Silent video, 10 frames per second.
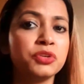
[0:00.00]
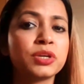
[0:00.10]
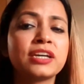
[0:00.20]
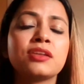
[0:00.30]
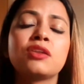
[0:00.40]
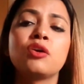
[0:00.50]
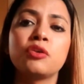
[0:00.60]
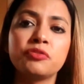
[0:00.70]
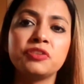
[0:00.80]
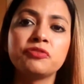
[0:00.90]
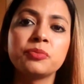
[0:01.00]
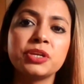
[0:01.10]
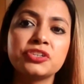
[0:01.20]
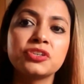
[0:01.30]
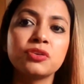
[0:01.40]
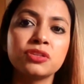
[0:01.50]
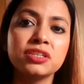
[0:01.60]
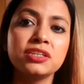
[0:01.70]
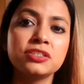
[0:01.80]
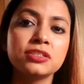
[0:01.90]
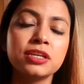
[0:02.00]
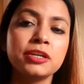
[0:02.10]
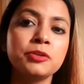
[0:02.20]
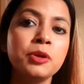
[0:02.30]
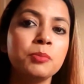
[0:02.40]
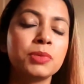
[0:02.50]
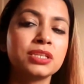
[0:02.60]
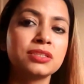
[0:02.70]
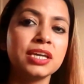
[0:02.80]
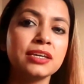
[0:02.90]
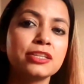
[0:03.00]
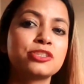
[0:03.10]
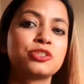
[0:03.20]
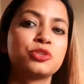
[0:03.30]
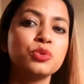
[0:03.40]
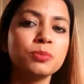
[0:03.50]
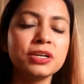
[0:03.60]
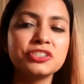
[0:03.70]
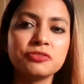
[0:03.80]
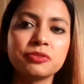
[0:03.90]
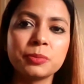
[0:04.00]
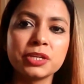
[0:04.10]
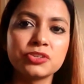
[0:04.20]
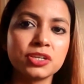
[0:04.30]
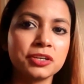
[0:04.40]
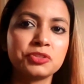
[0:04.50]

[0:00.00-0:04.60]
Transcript: You get a lot of information on the internet, but the thing, it's too much information.